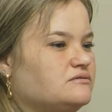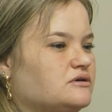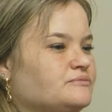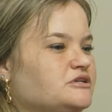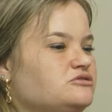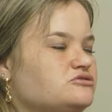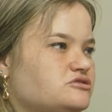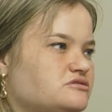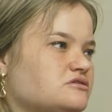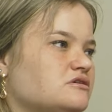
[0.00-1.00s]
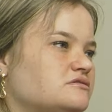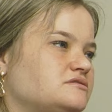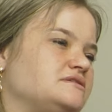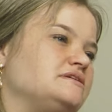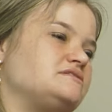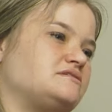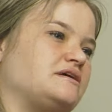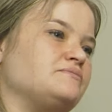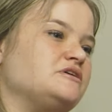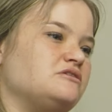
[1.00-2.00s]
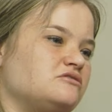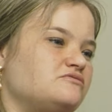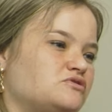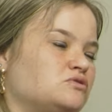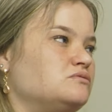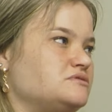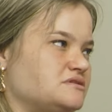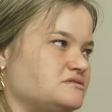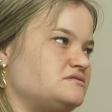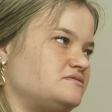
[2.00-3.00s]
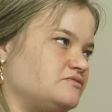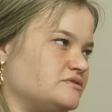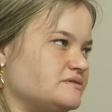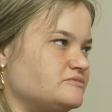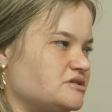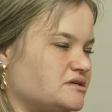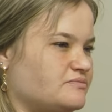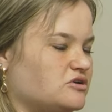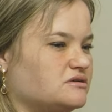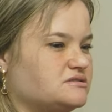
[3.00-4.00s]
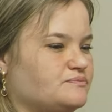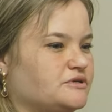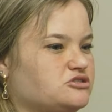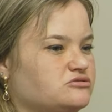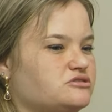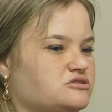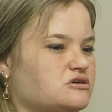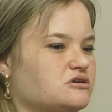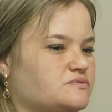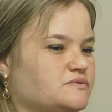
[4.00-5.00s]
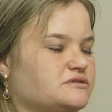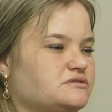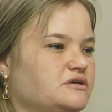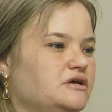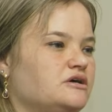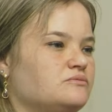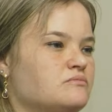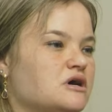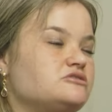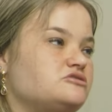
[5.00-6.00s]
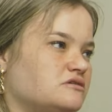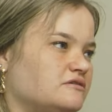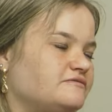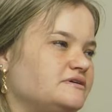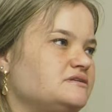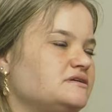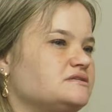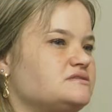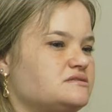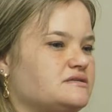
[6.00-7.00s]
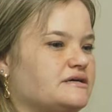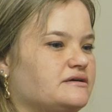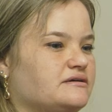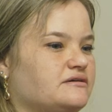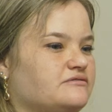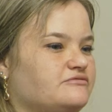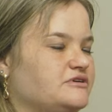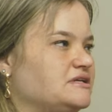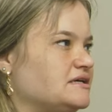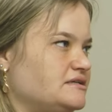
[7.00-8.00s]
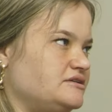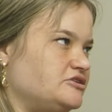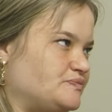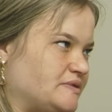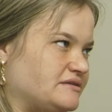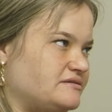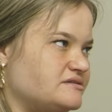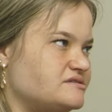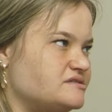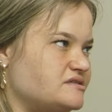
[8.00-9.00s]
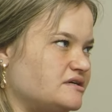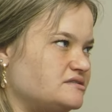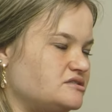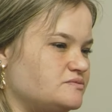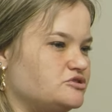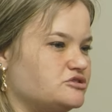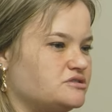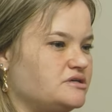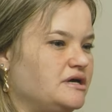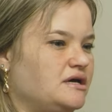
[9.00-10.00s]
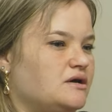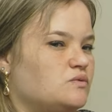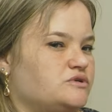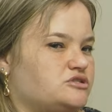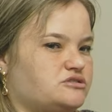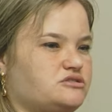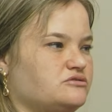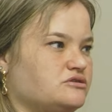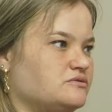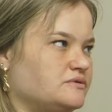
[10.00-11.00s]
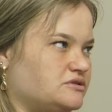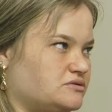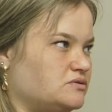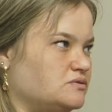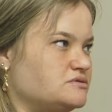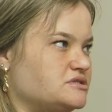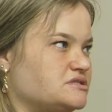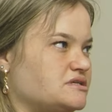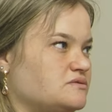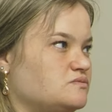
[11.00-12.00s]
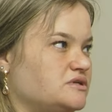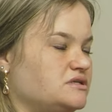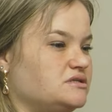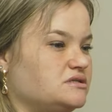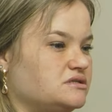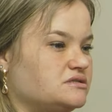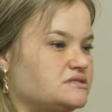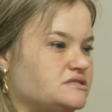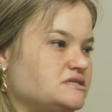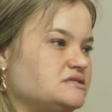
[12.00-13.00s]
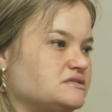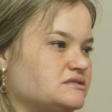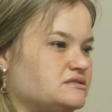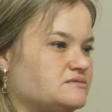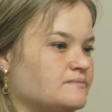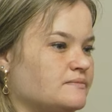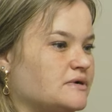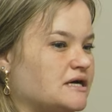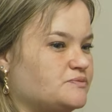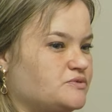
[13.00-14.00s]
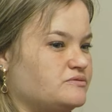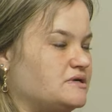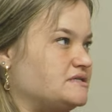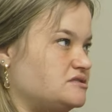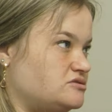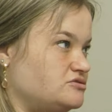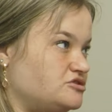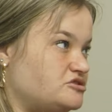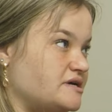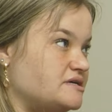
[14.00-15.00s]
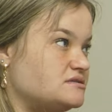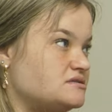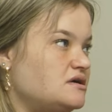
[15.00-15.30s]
there can be a lot of causes for them to get blocked, but you start with, most often, it's the feline idiopathic cystitis, which is, we just don't know what the cause is, and we see that it might be related to stress.